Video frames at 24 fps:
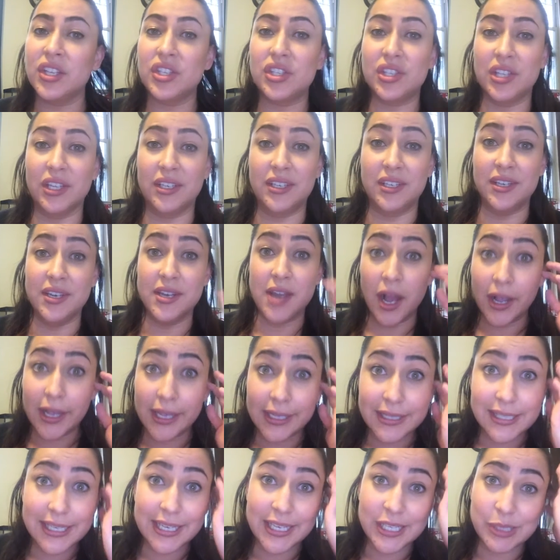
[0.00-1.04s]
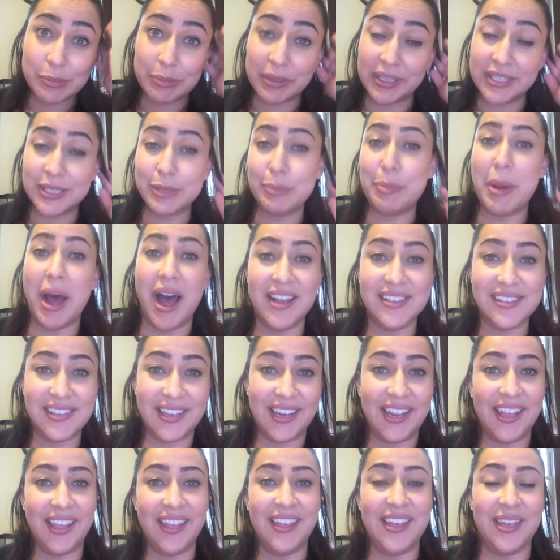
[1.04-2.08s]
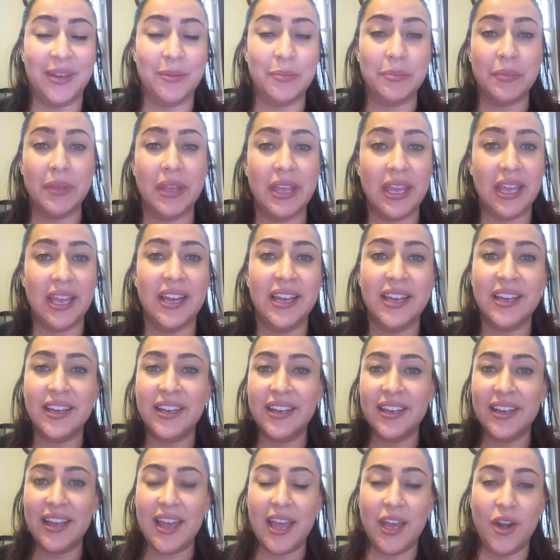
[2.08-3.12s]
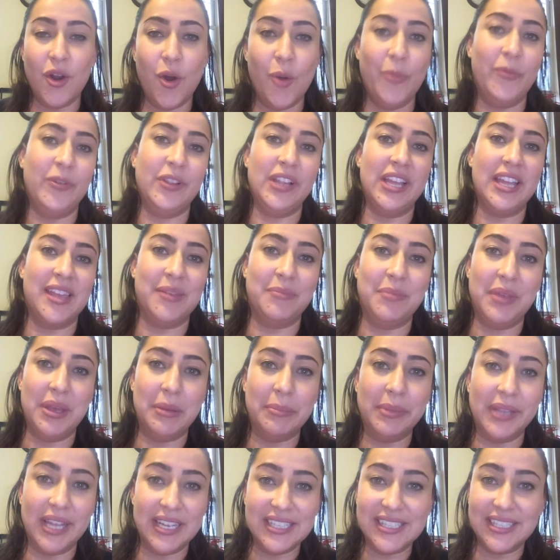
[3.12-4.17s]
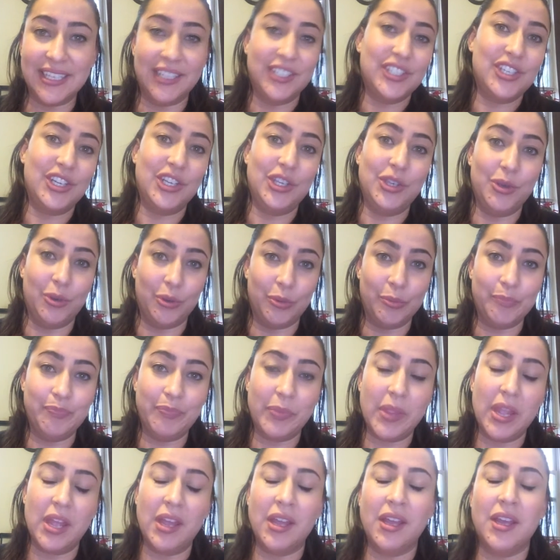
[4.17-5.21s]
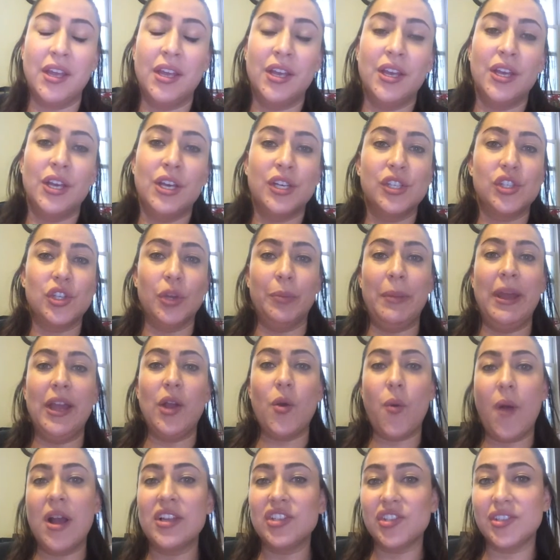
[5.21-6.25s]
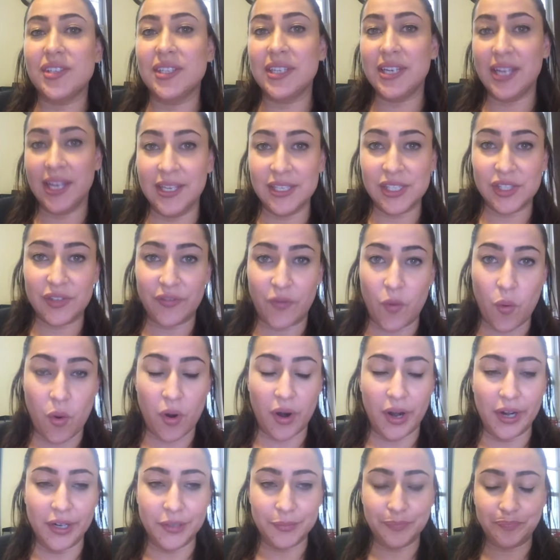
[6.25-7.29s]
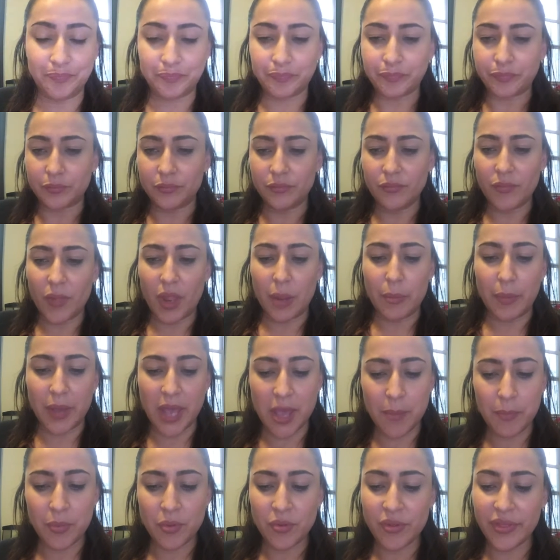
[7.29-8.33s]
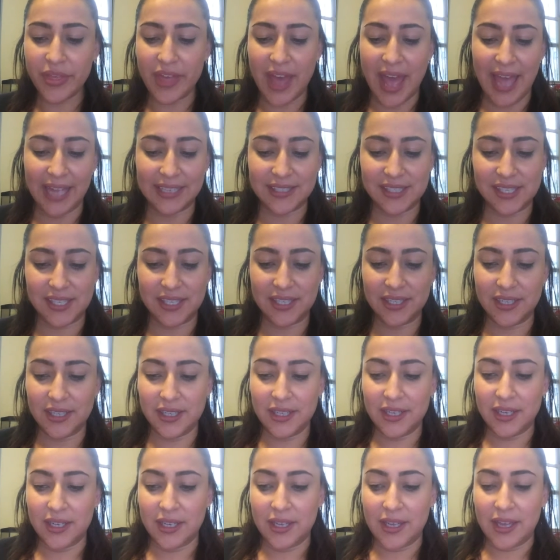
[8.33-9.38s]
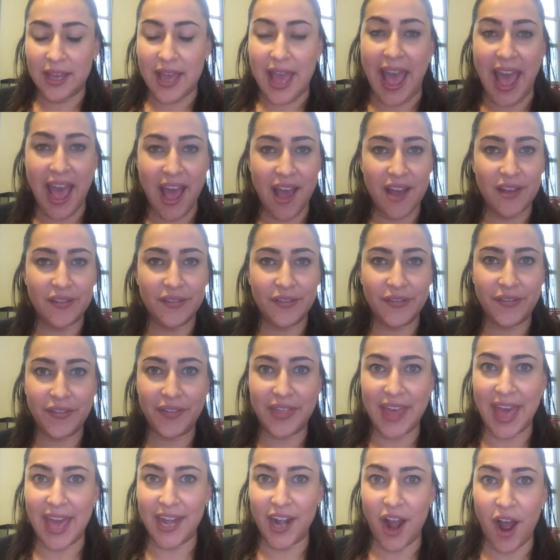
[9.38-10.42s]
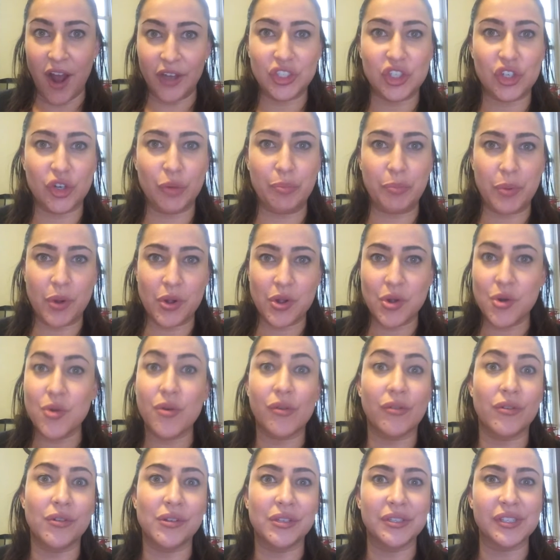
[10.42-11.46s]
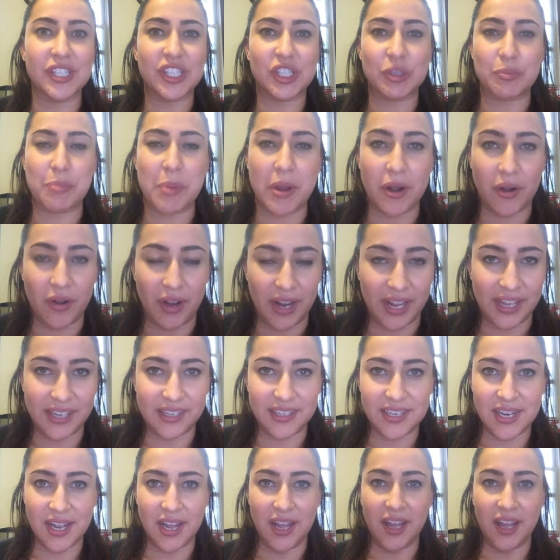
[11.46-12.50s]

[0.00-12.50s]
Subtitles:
the nuggets he's been depositing in me, and hopefully it can be a blessing to you. So my question is for people that have that entrepreneurial spirit,